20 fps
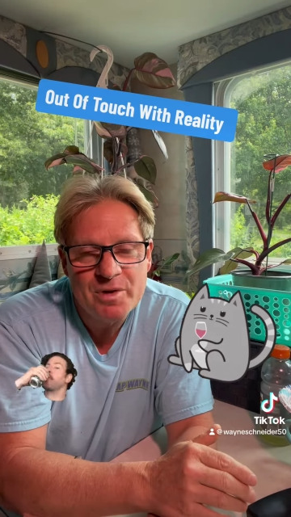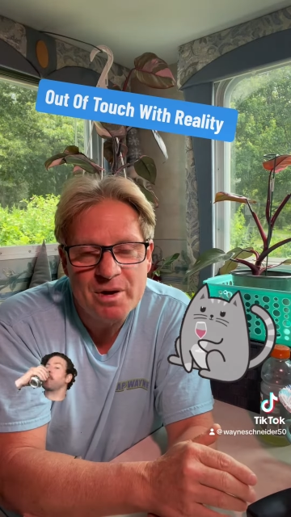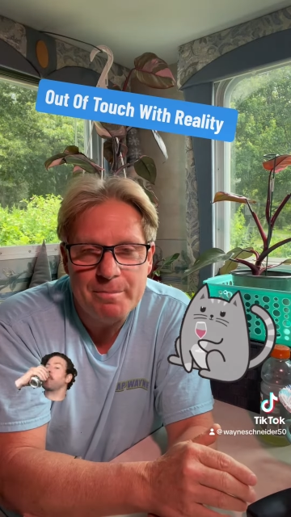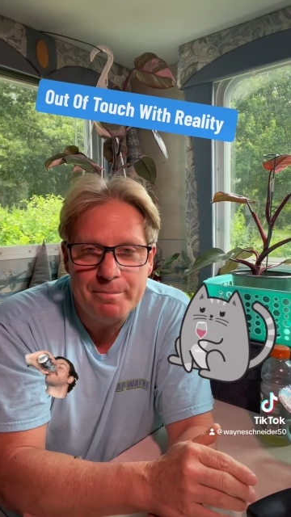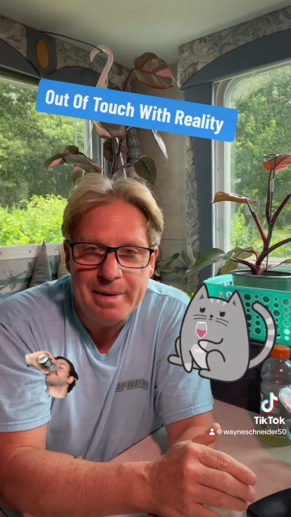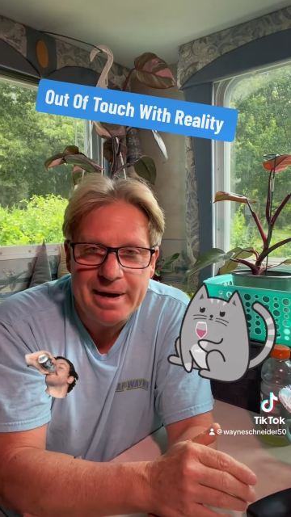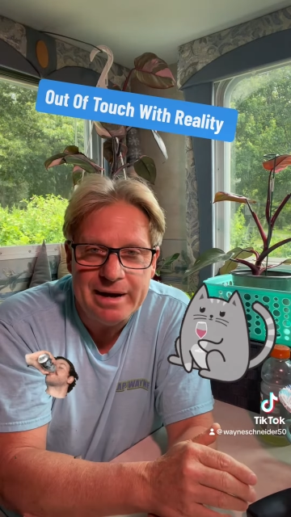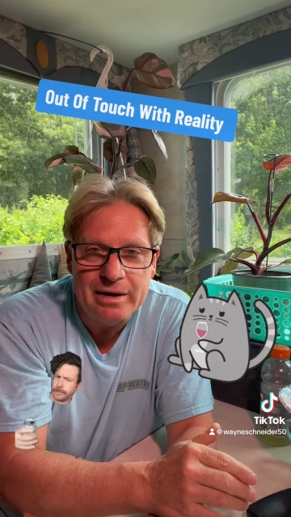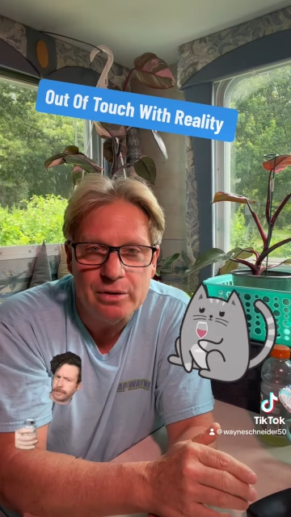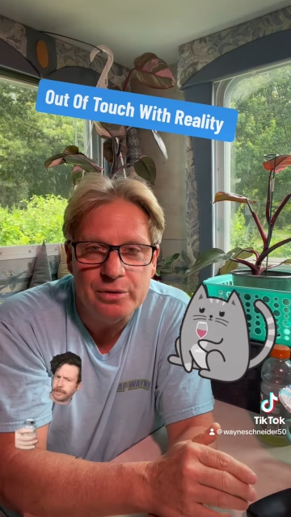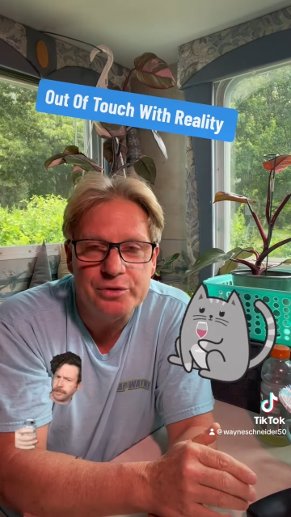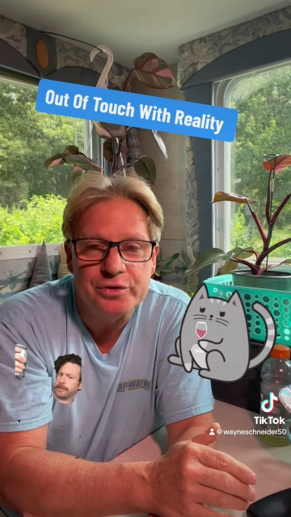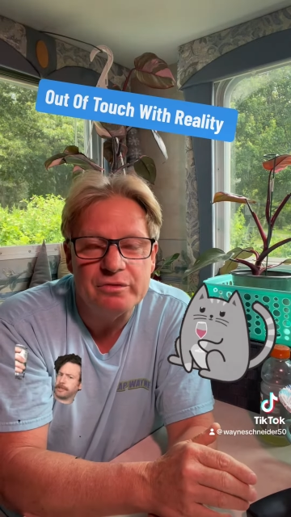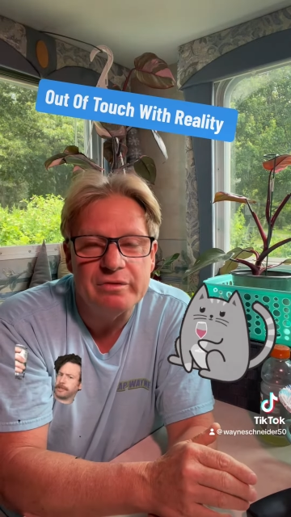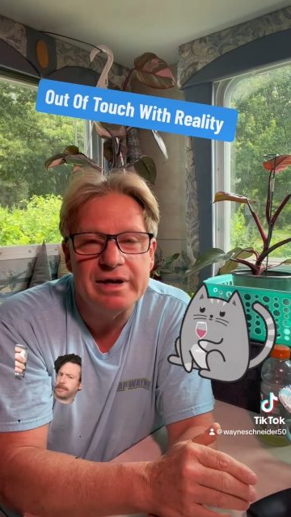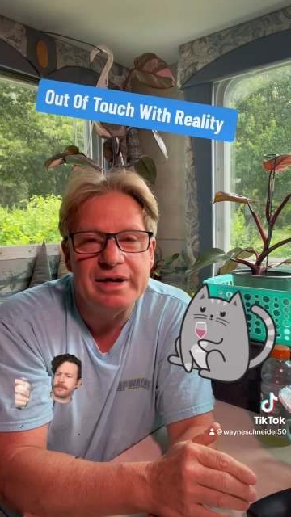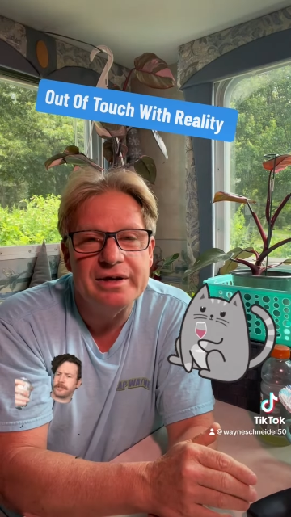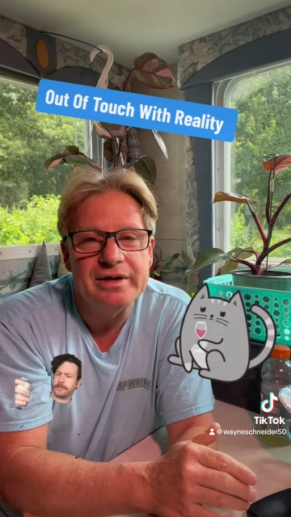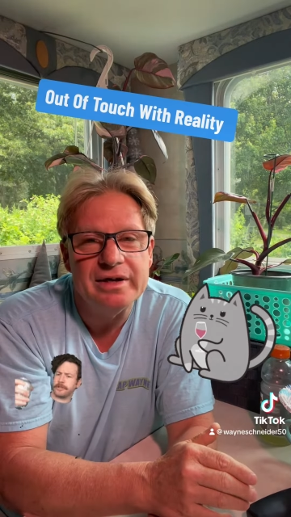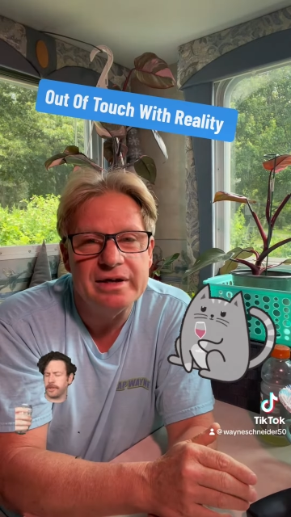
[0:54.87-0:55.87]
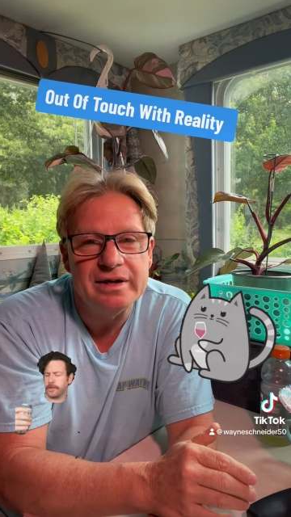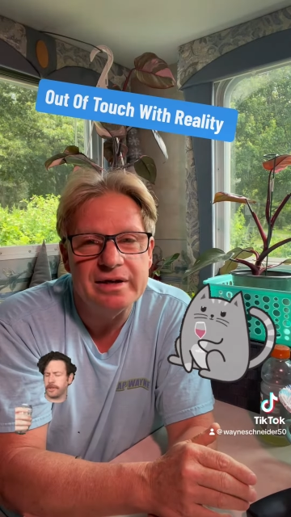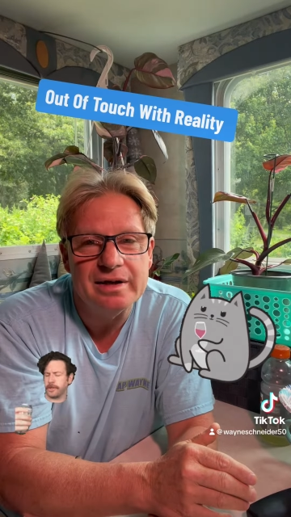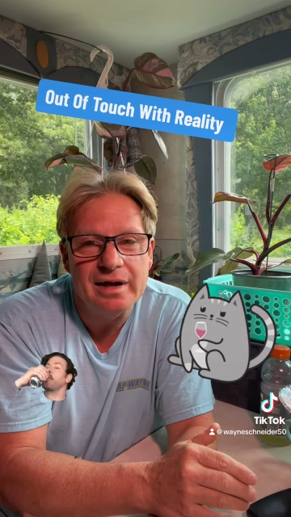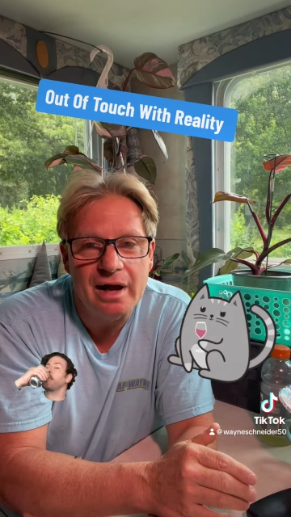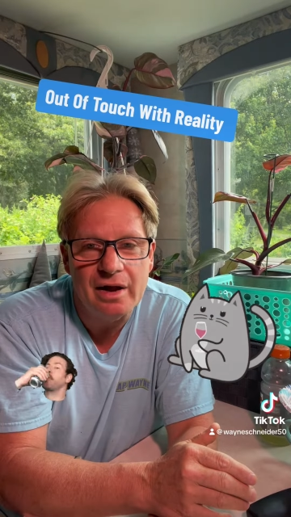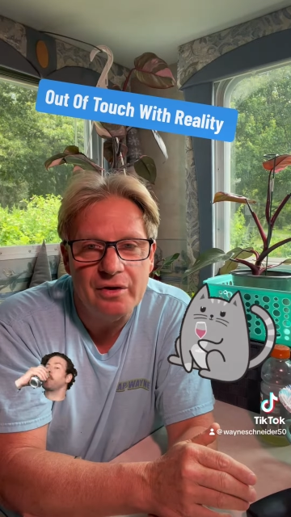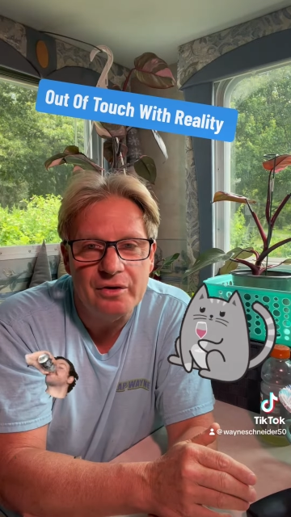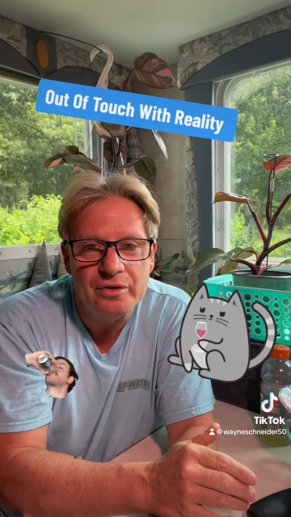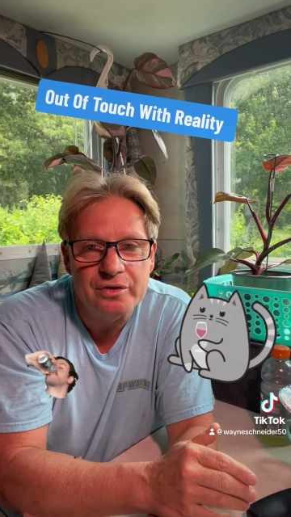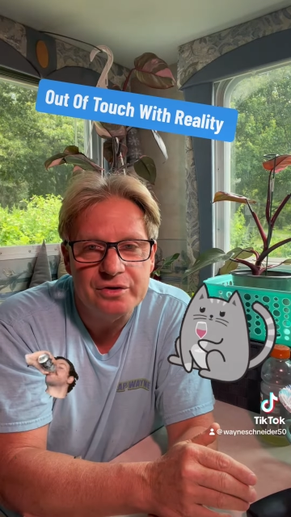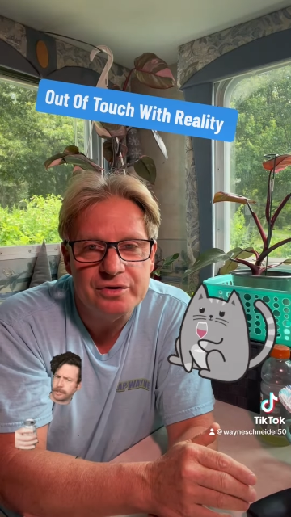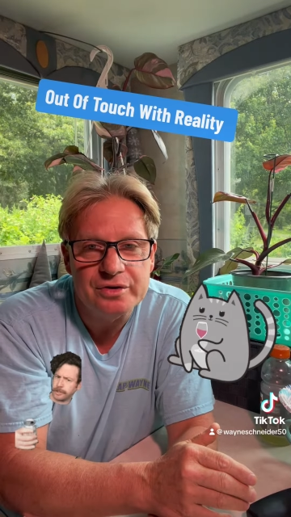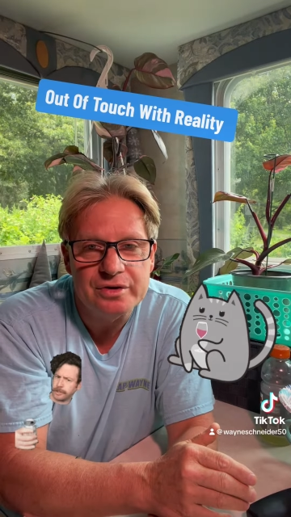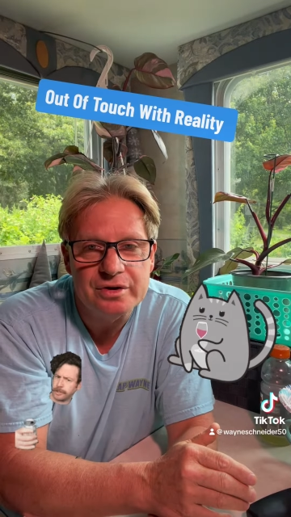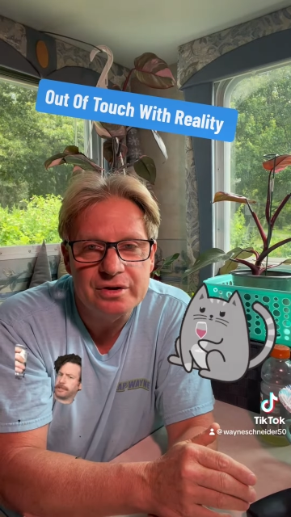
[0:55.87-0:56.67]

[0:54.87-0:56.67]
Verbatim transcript: bagels are $18,